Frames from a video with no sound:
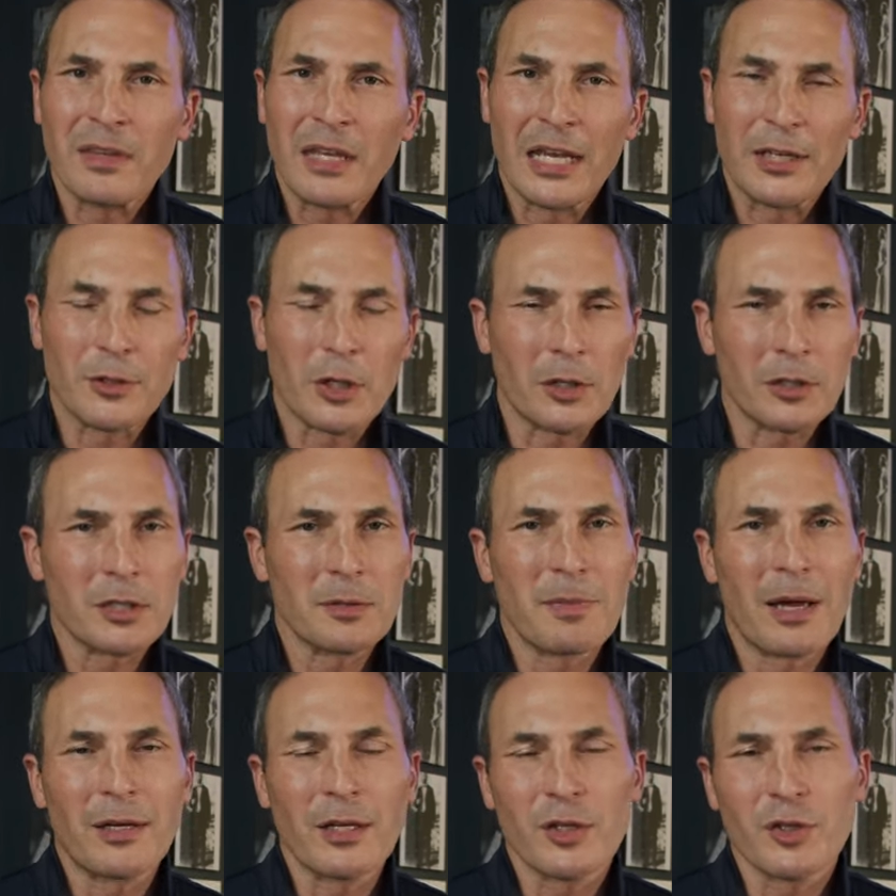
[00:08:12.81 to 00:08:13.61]
He talks
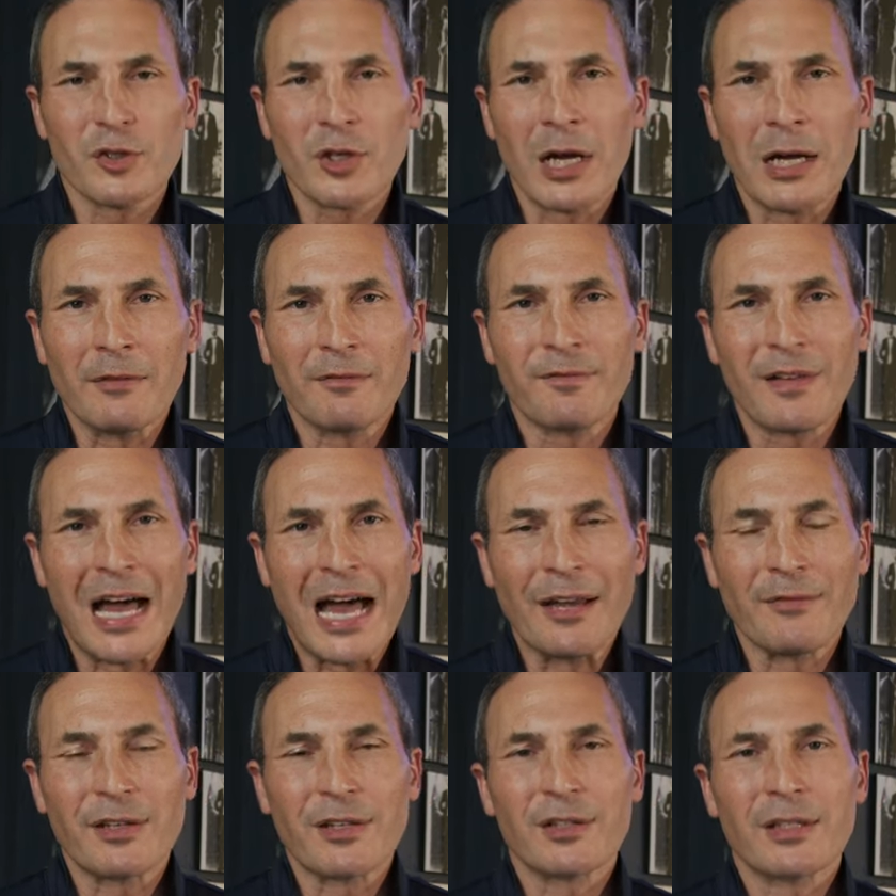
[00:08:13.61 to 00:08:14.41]
about it in John
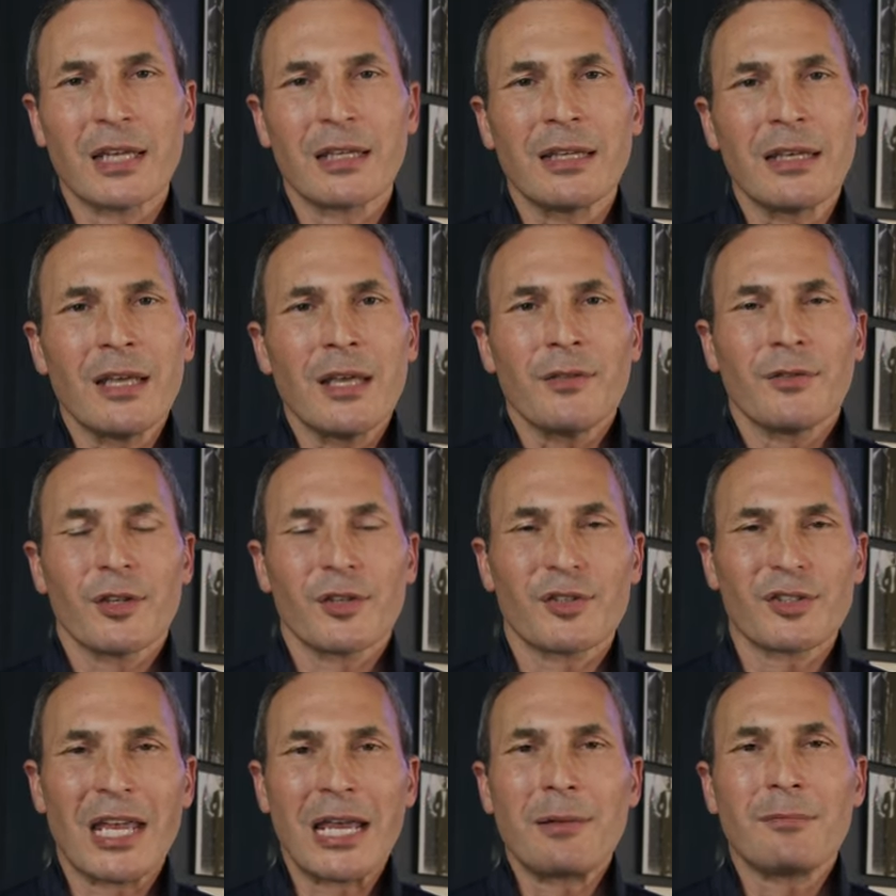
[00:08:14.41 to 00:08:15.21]
5. He said, the
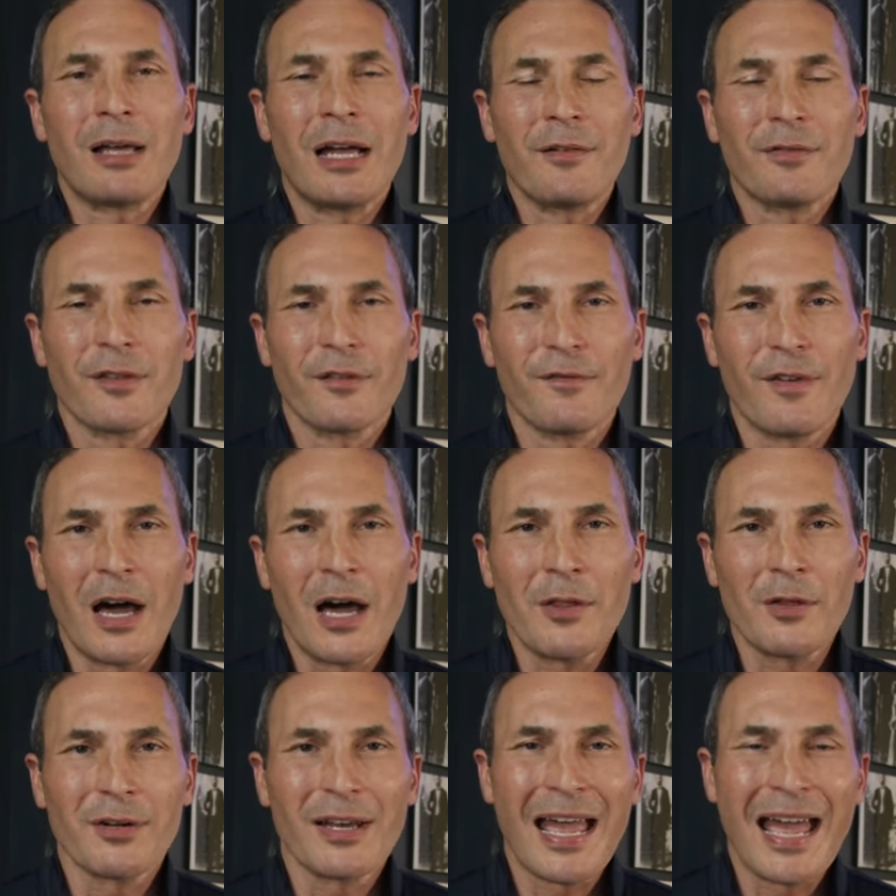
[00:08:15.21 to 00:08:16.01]
same life the
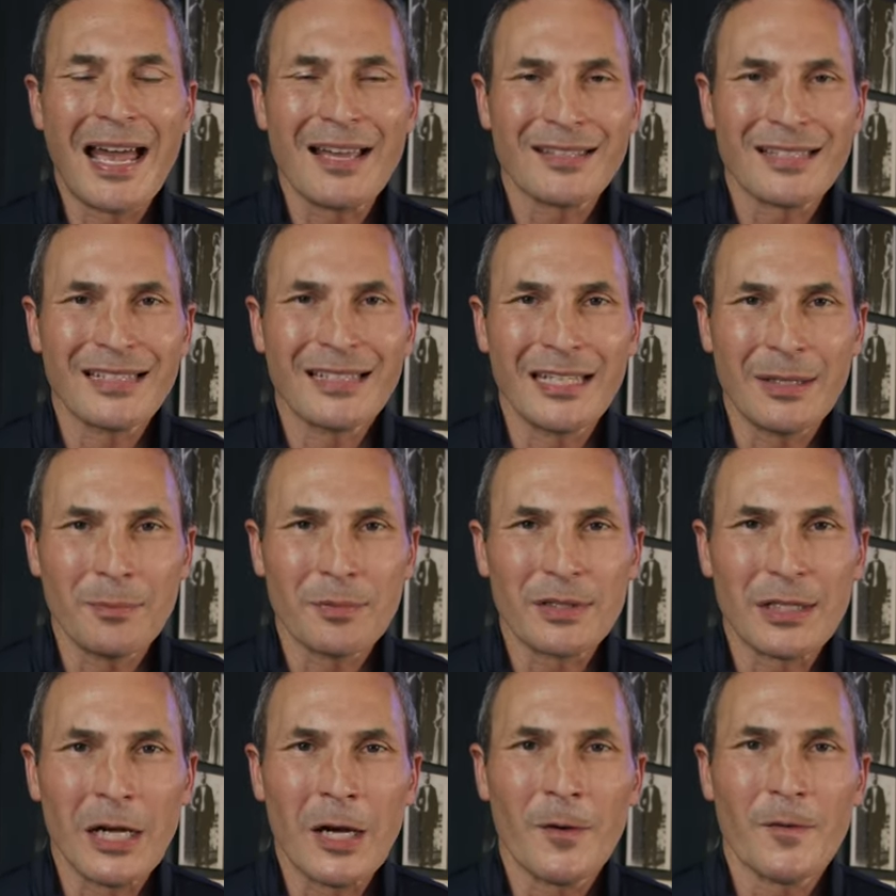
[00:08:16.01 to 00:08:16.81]
Father has in
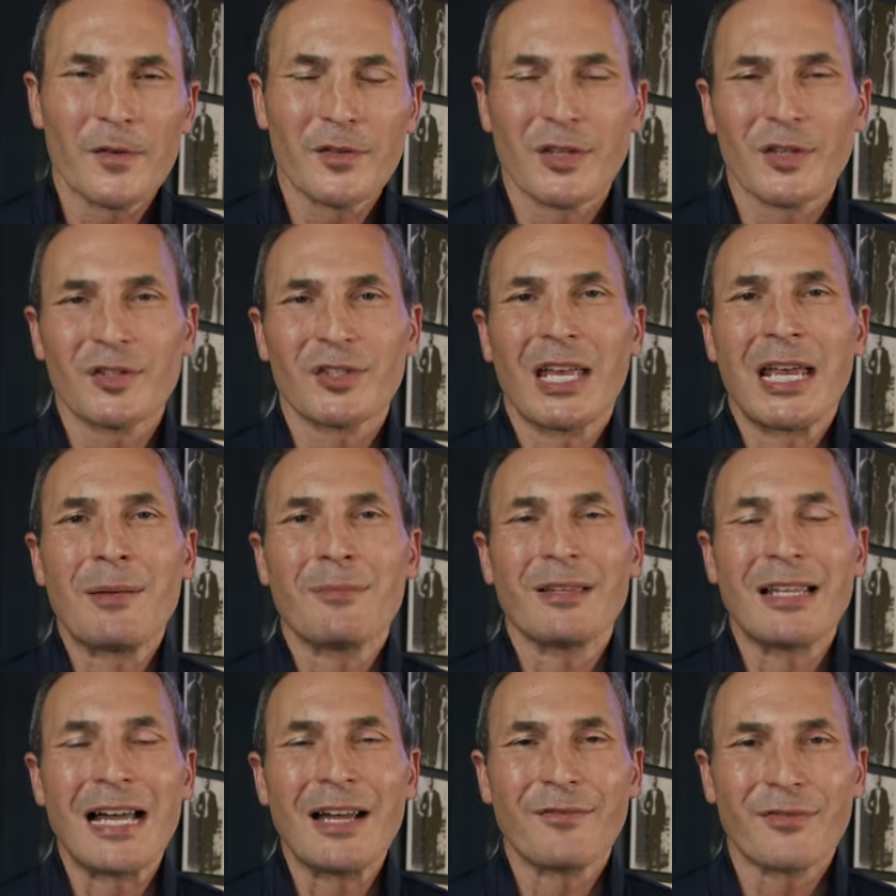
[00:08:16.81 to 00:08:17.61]
Himself is the
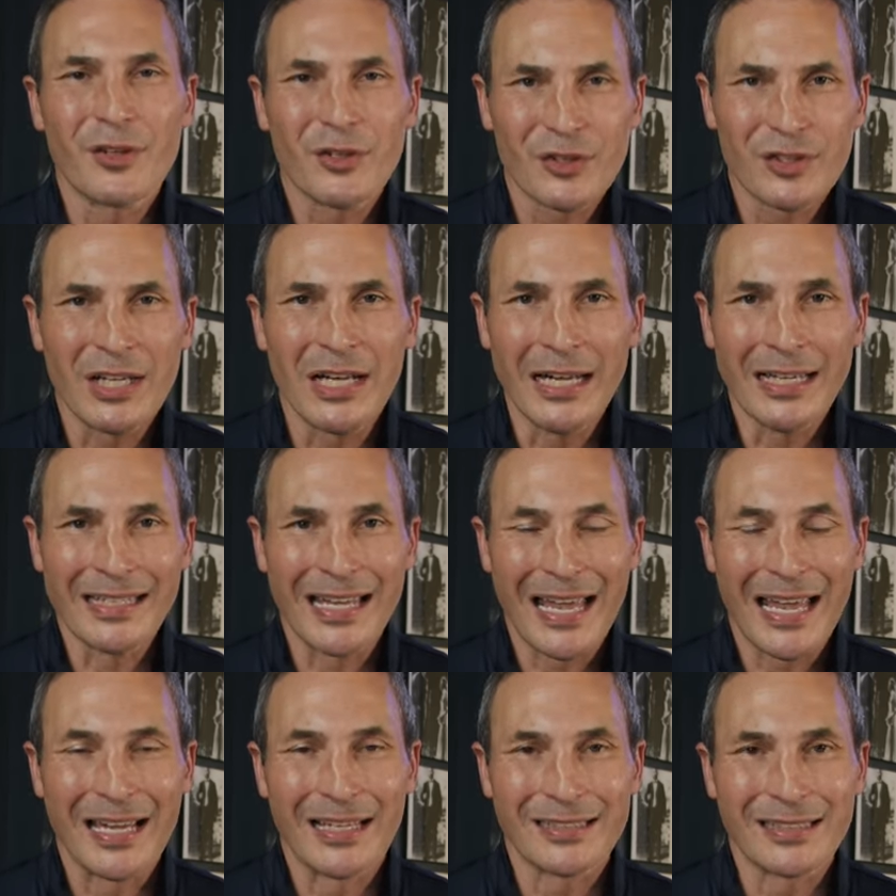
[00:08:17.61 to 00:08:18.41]
same life the Son
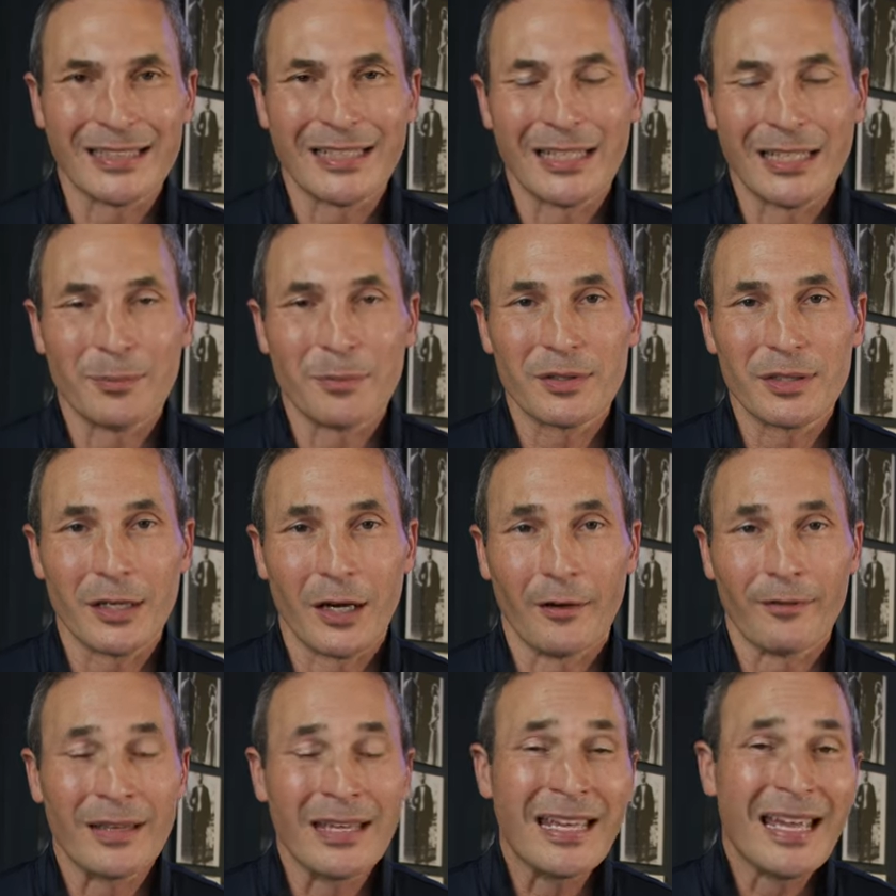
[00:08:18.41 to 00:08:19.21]
has in
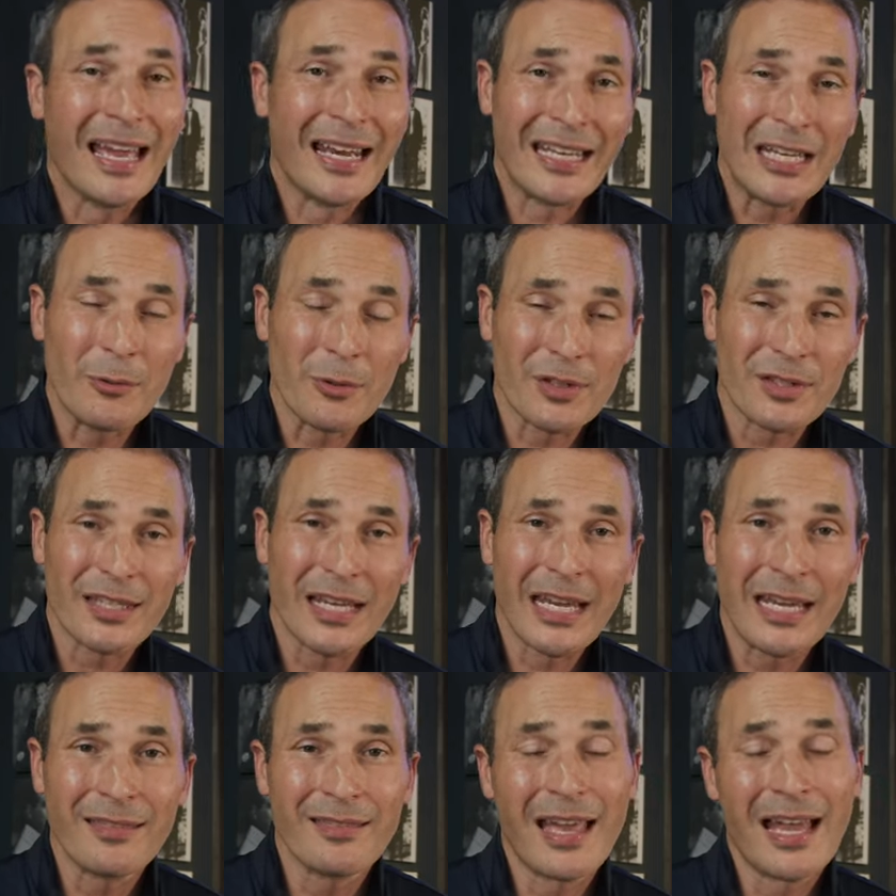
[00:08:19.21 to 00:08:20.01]
Himself. And He was
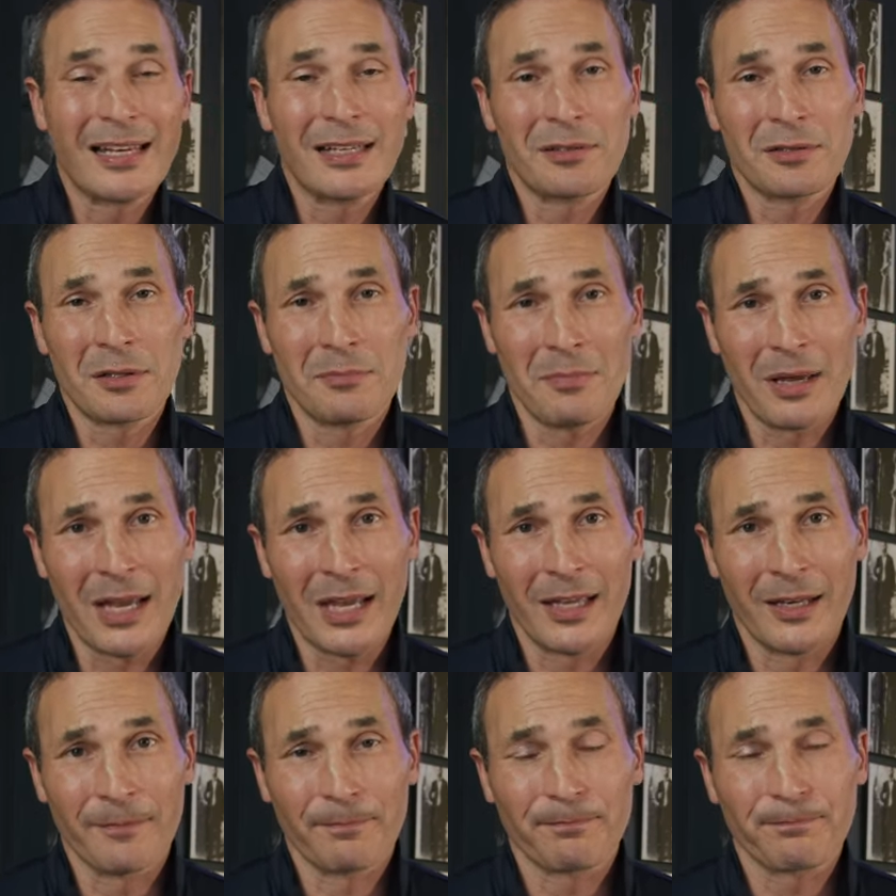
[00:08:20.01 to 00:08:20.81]
saying that as a
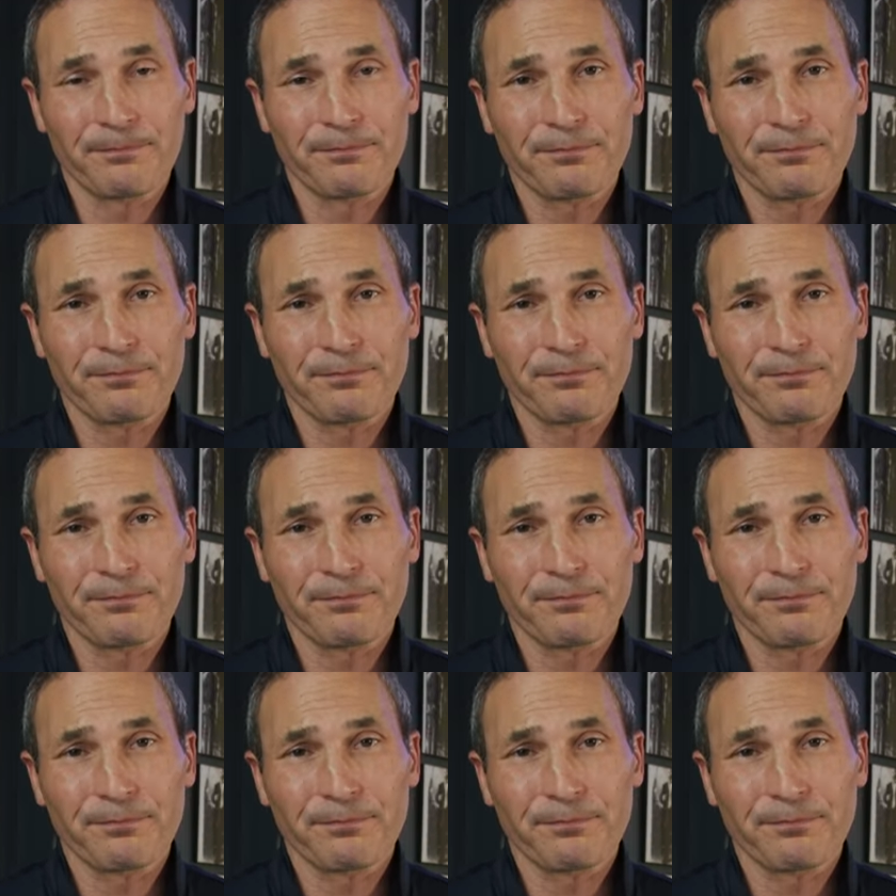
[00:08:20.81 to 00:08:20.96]
man.